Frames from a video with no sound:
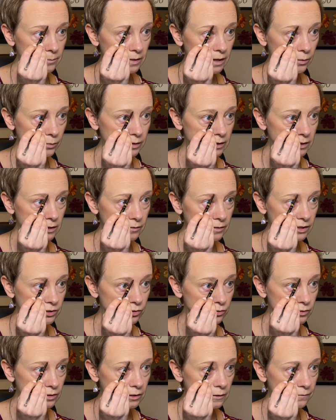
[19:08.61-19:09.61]
Now here I
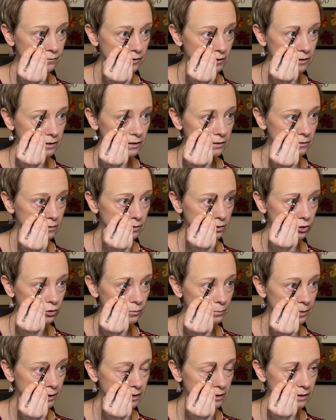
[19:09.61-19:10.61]
do need to fill in a little
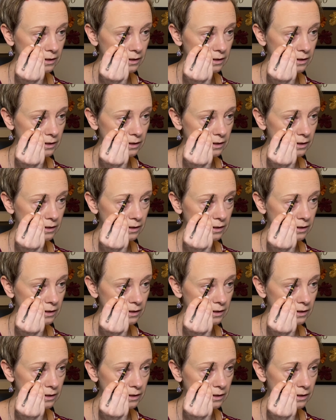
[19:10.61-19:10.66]
bit.